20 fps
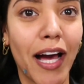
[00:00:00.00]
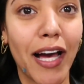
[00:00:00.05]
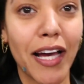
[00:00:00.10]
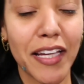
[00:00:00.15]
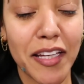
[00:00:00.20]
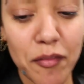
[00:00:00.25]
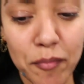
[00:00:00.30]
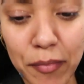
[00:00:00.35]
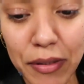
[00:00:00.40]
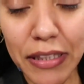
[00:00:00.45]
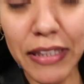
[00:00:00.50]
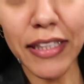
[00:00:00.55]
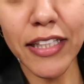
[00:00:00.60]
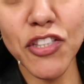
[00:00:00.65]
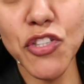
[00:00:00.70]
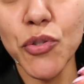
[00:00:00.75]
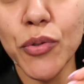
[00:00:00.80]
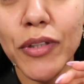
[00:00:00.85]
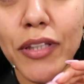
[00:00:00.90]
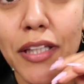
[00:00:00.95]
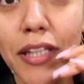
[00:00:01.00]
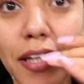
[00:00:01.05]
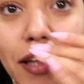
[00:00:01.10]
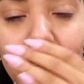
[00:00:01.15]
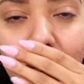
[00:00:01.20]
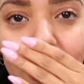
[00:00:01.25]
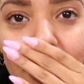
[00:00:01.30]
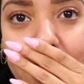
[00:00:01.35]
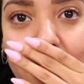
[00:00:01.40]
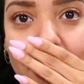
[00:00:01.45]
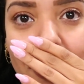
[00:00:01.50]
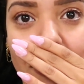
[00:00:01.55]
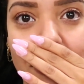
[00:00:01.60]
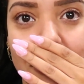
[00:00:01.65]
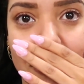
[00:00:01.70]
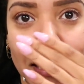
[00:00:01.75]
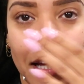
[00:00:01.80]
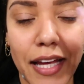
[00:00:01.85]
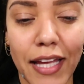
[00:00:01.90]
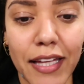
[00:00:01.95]
I am literally
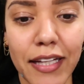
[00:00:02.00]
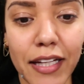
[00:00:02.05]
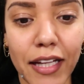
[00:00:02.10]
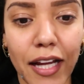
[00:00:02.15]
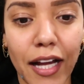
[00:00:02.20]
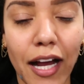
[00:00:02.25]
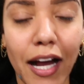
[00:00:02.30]
dead.